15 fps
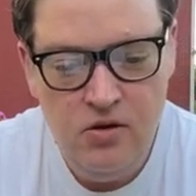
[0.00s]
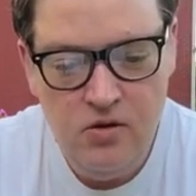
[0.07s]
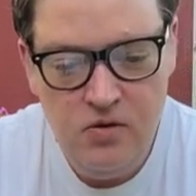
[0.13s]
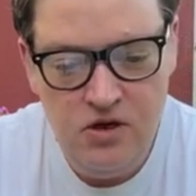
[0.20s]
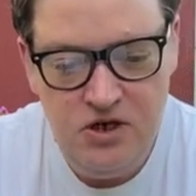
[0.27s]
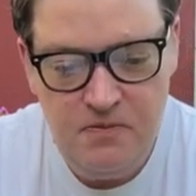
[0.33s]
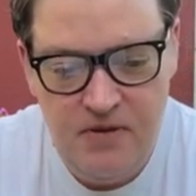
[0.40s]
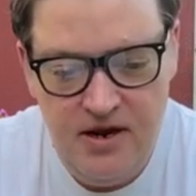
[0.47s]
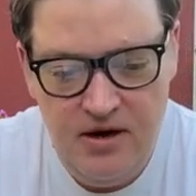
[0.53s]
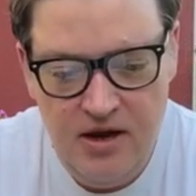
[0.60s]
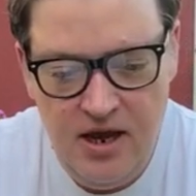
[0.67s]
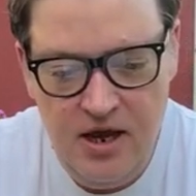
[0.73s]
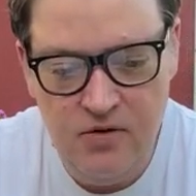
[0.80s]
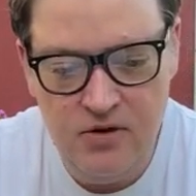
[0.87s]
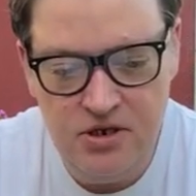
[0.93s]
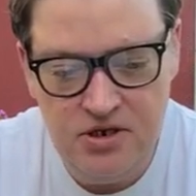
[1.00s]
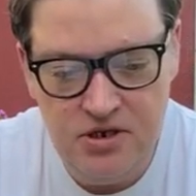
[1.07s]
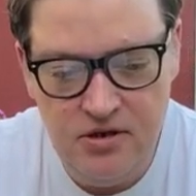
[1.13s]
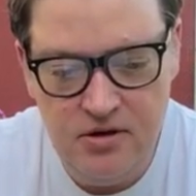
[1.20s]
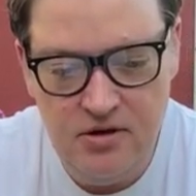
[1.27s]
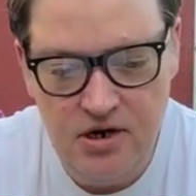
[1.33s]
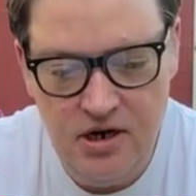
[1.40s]
We spent hours
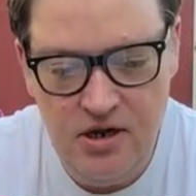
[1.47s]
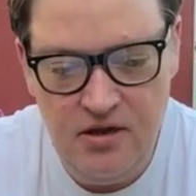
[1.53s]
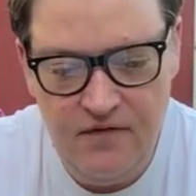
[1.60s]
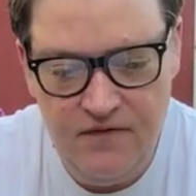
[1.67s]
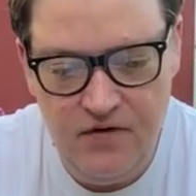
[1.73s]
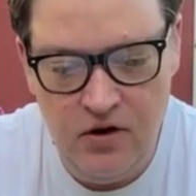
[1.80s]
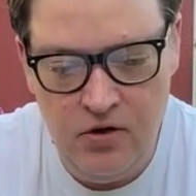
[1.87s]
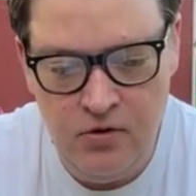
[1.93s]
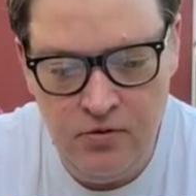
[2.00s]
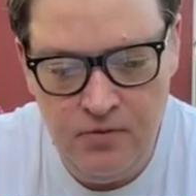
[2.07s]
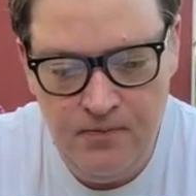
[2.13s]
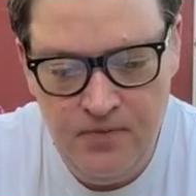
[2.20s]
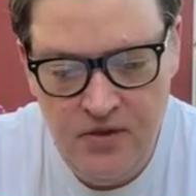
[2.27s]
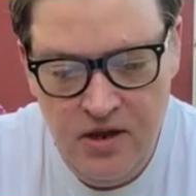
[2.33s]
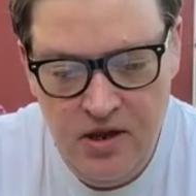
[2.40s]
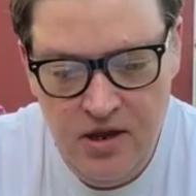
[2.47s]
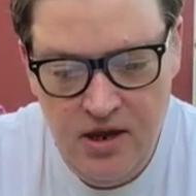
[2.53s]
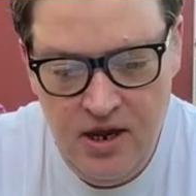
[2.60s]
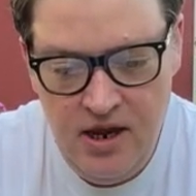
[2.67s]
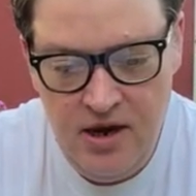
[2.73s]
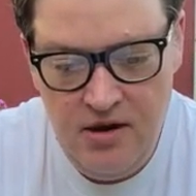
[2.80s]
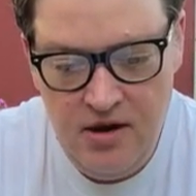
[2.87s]
talking on the phone,
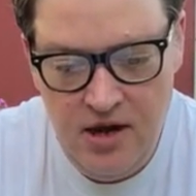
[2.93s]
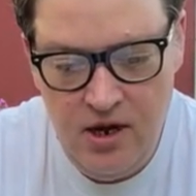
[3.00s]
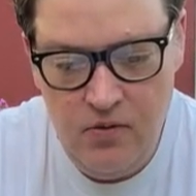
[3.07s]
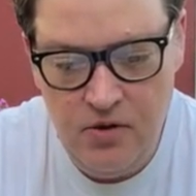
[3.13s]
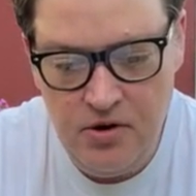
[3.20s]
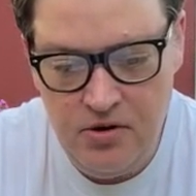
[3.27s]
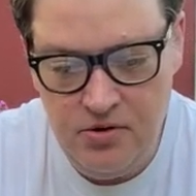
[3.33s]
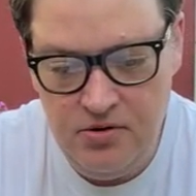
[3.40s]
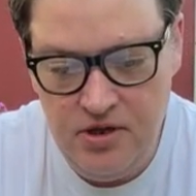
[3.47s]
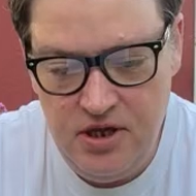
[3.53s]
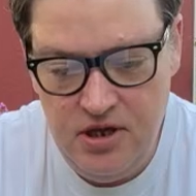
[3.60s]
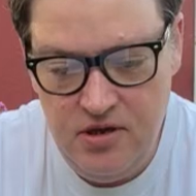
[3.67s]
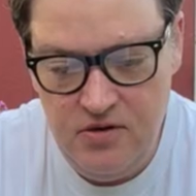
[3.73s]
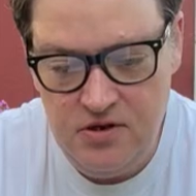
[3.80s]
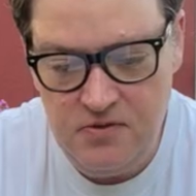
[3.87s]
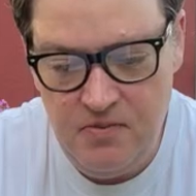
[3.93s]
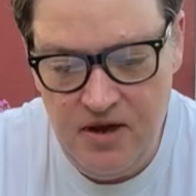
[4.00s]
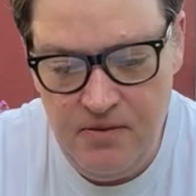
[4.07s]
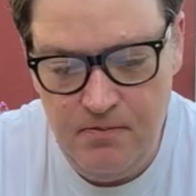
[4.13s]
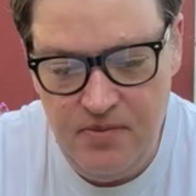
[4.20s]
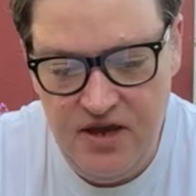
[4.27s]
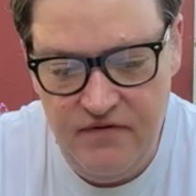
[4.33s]
and I would only use
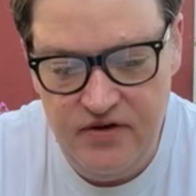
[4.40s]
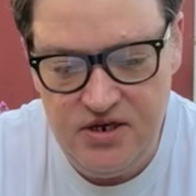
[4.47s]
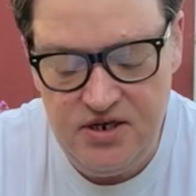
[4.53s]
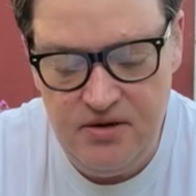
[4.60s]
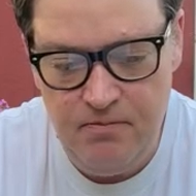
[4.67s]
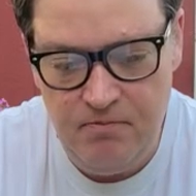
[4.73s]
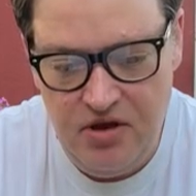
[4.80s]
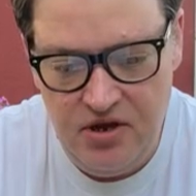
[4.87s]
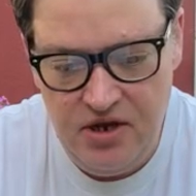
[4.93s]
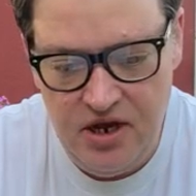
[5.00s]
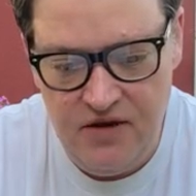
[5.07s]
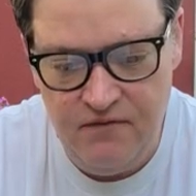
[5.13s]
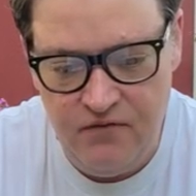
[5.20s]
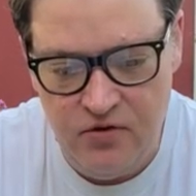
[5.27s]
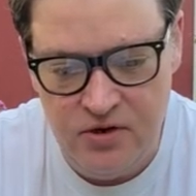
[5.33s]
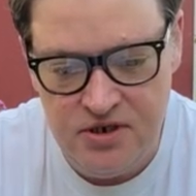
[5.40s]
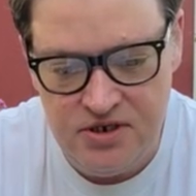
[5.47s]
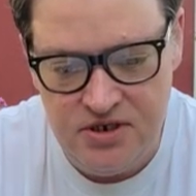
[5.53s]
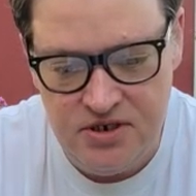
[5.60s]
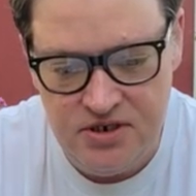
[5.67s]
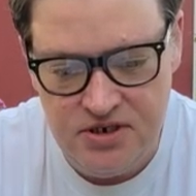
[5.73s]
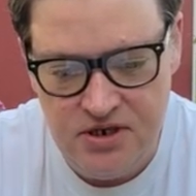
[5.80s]
my Beavis and Butthead
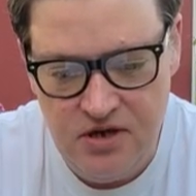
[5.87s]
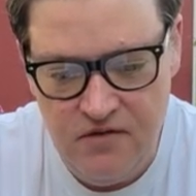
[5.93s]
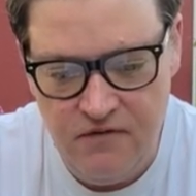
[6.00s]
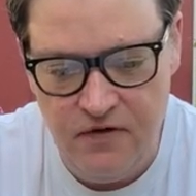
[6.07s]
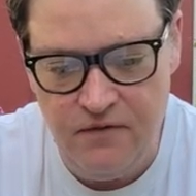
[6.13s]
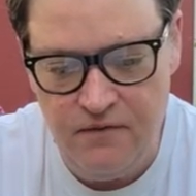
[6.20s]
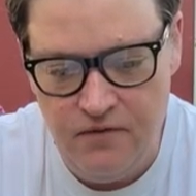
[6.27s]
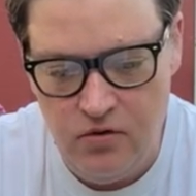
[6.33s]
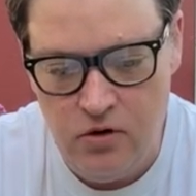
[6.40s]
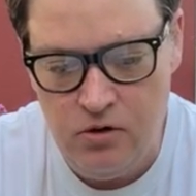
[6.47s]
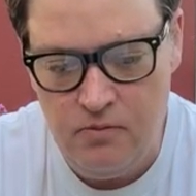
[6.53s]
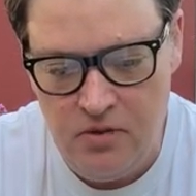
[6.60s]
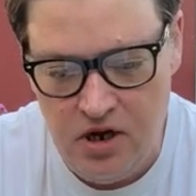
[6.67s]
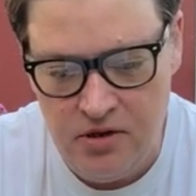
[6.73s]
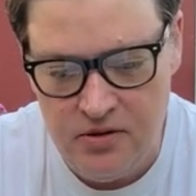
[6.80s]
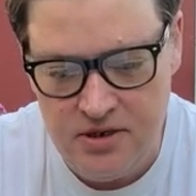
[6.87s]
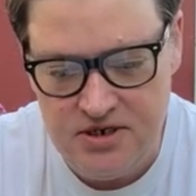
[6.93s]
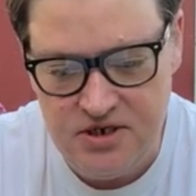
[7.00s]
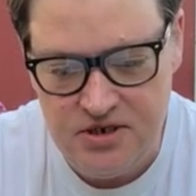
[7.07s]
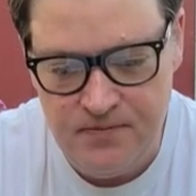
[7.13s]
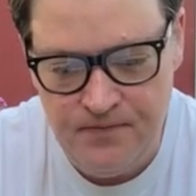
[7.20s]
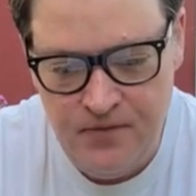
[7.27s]
voices for 4
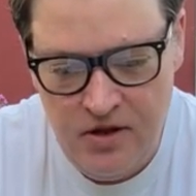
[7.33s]
months.